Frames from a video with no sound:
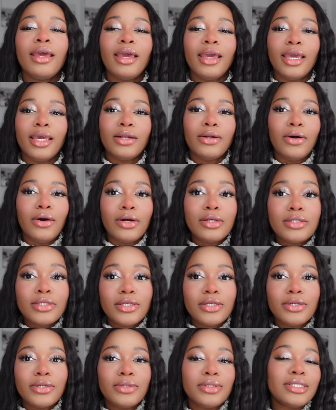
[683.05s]
And
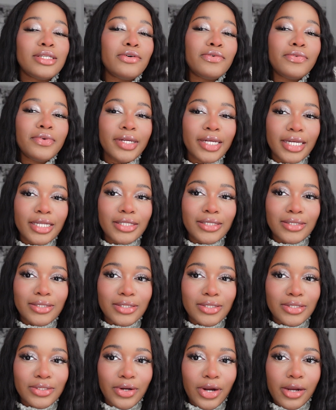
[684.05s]
also, don't forget to
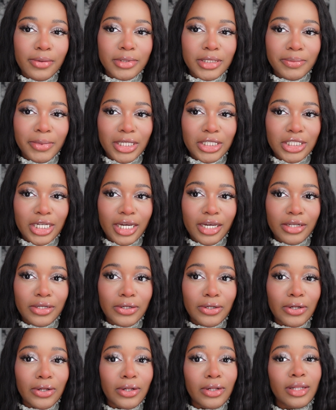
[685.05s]
subscribe to my
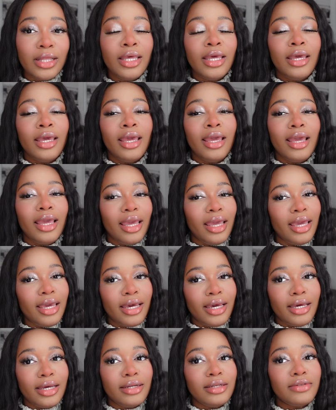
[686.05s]
channel
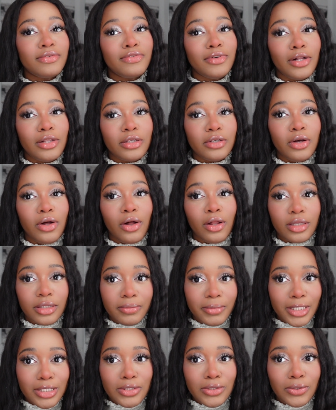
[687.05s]
and follow all of
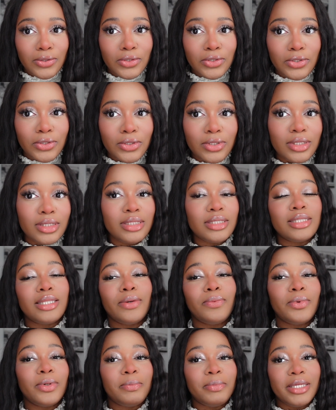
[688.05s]
my socials. They
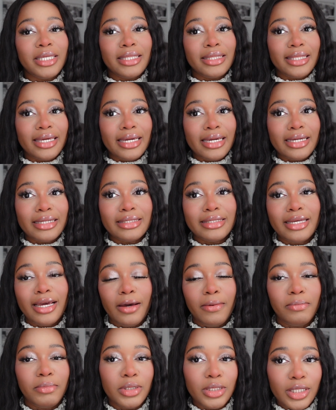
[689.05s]
will be linked
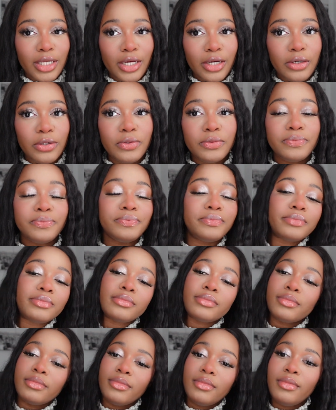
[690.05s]
down below.
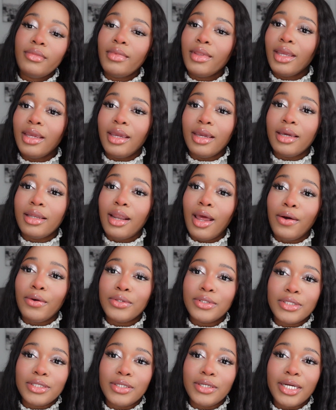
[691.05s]
And I
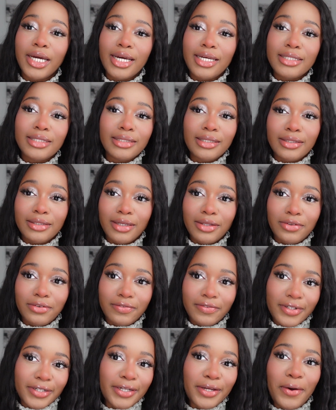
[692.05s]
will see you guys in another
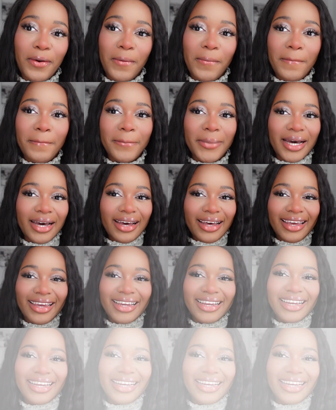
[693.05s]
video. Bye.